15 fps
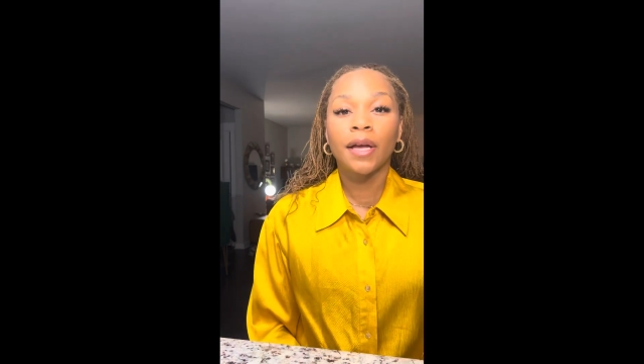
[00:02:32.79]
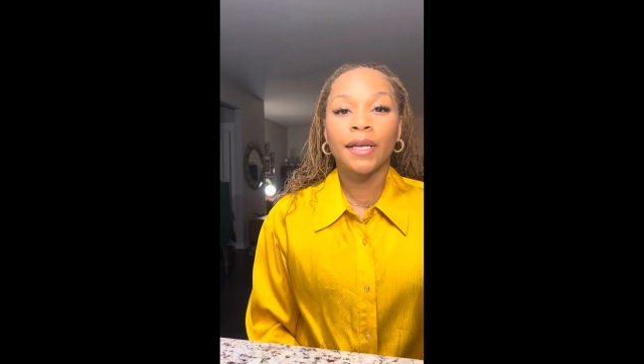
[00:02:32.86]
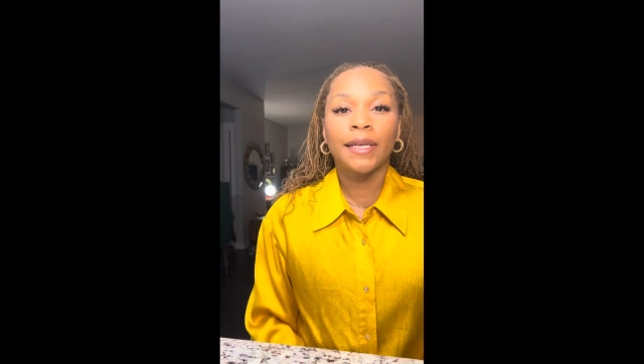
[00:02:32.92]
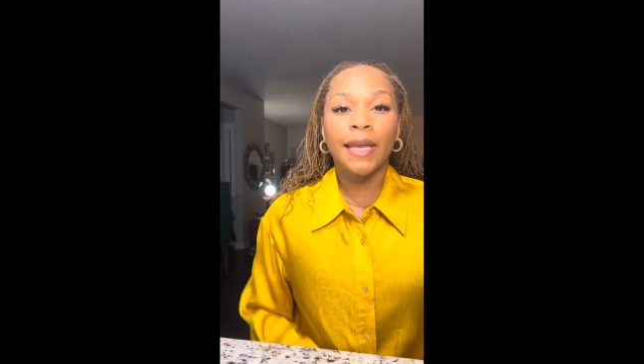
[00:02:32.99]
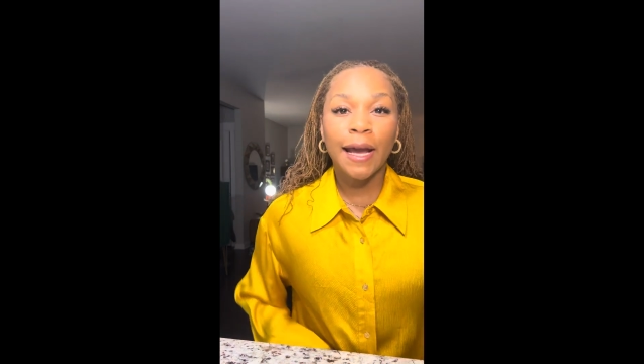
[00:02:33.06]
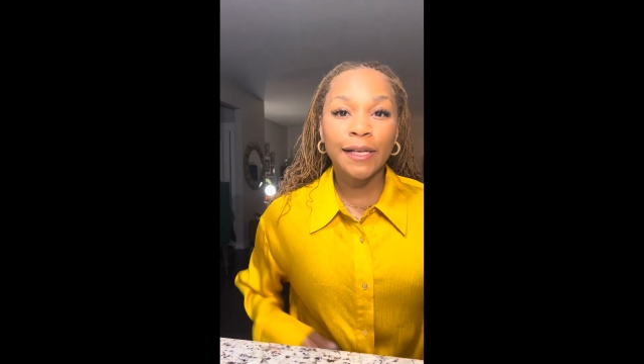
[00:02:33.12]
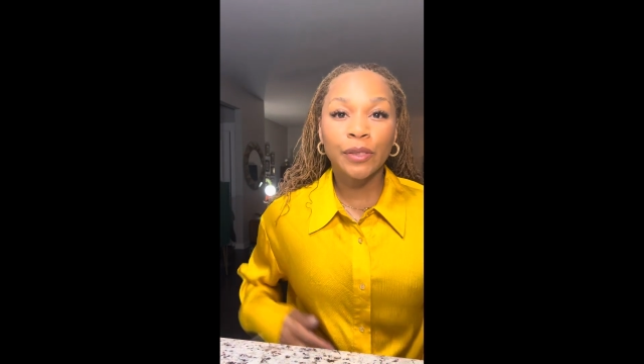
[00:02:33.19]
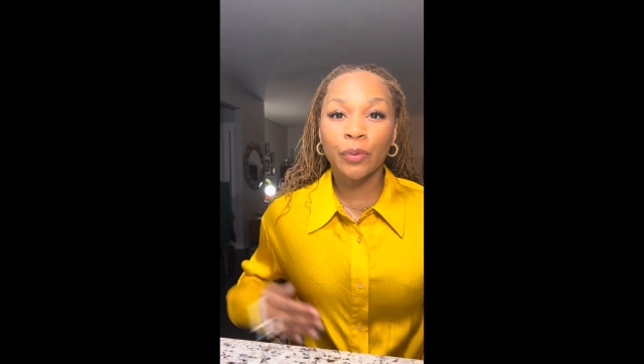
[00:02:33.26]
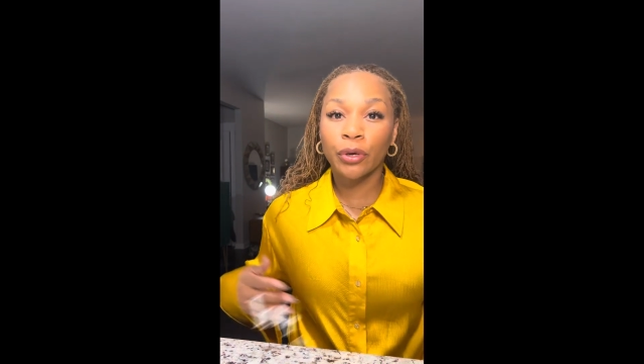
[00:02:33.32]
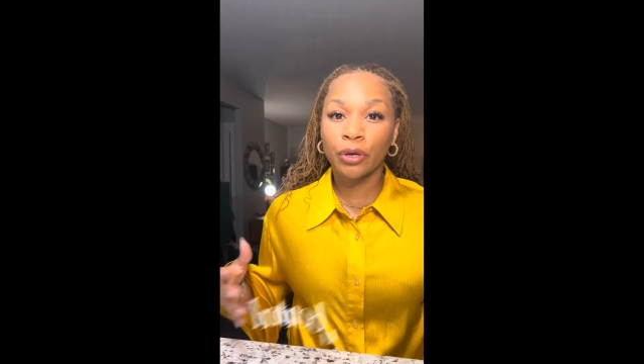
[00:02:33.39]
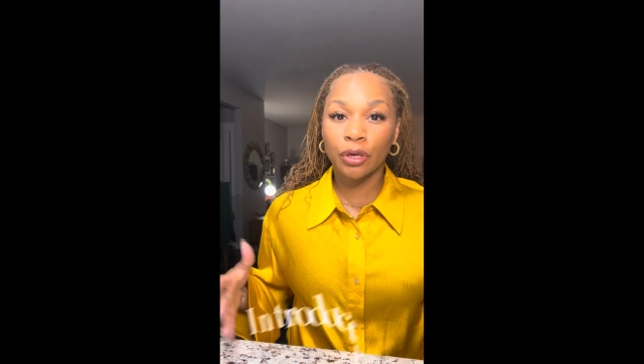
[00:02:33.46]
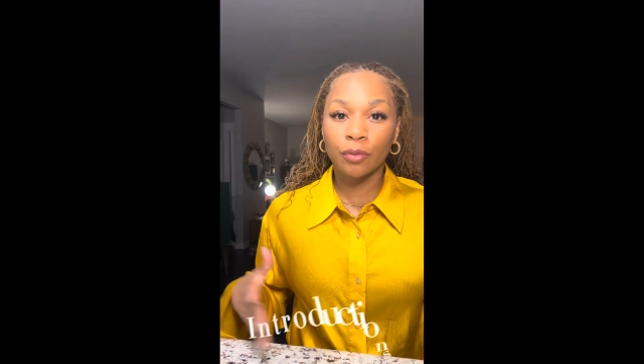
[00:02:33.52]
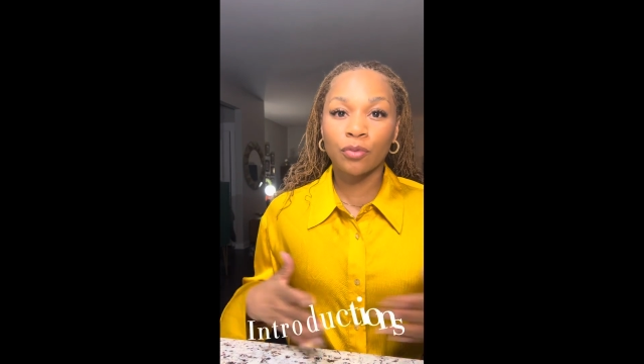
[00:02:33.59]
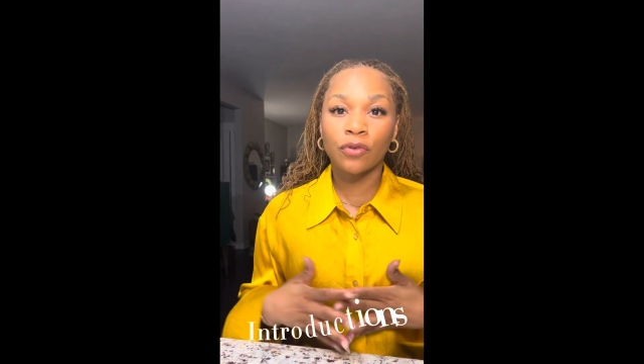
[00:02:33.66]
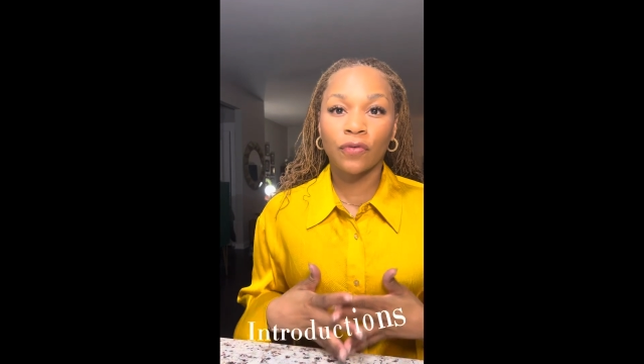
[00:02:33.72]
Next, we're
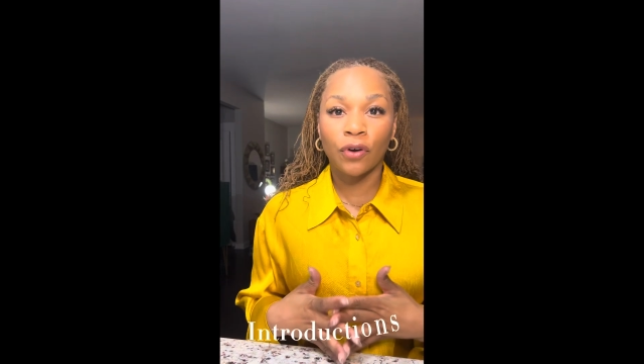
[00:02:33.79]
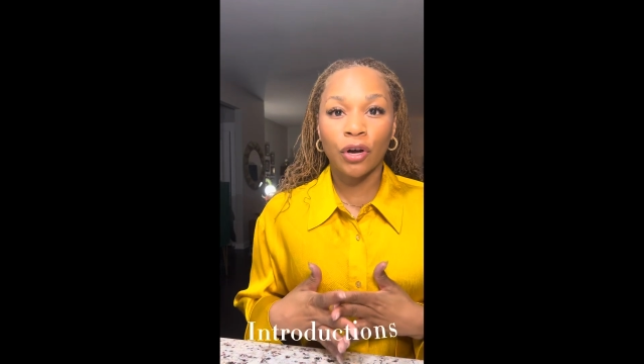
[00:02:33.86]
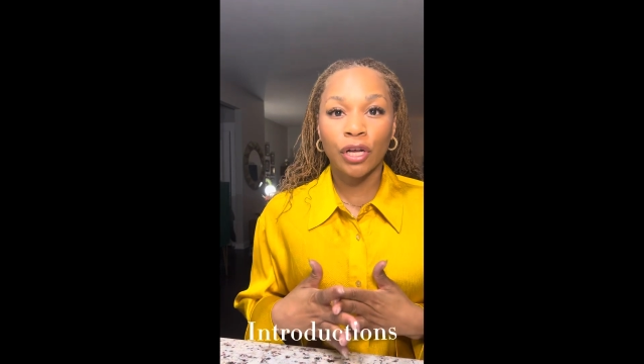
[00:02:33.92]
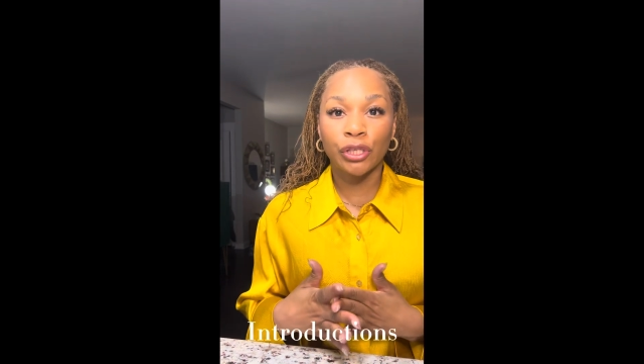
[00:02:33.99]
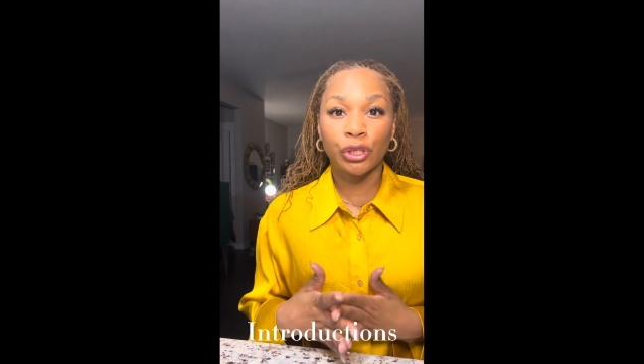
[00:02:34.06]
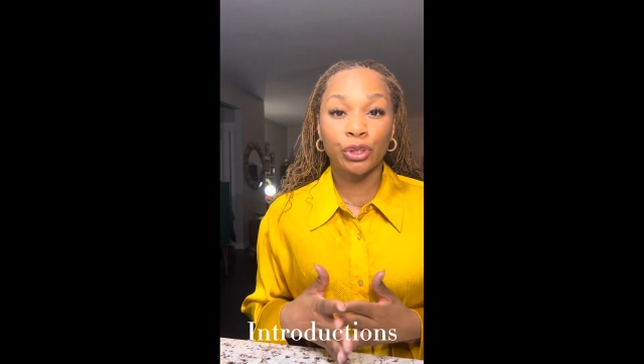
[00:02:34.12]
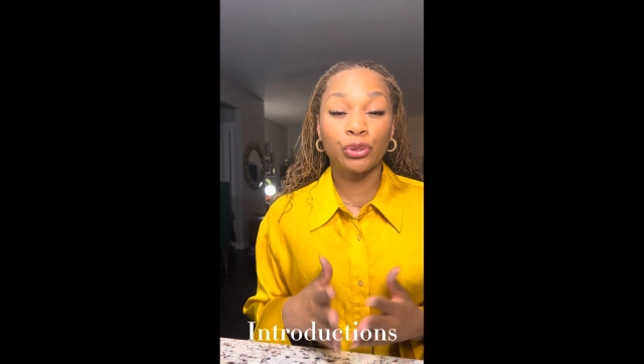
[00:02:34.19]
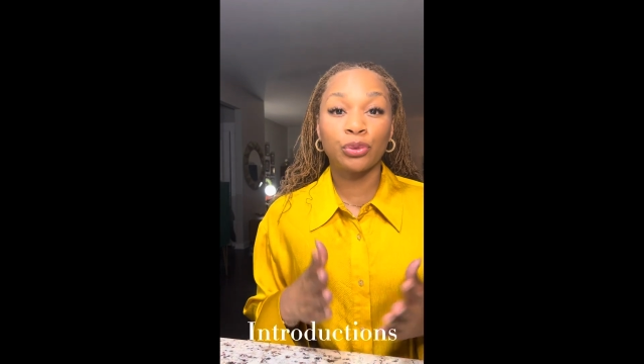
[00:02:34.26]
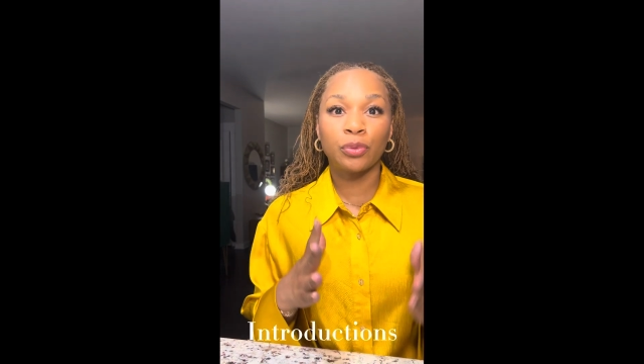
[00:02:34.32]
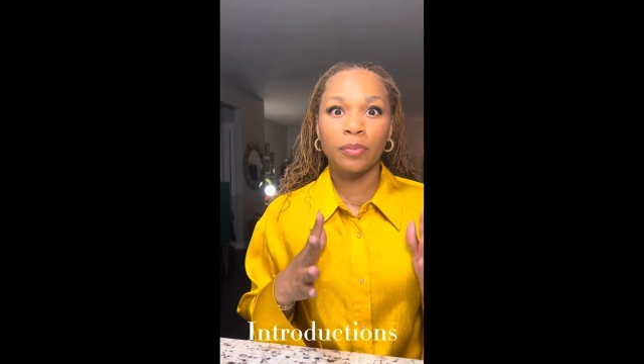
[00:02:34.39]
gonna move on to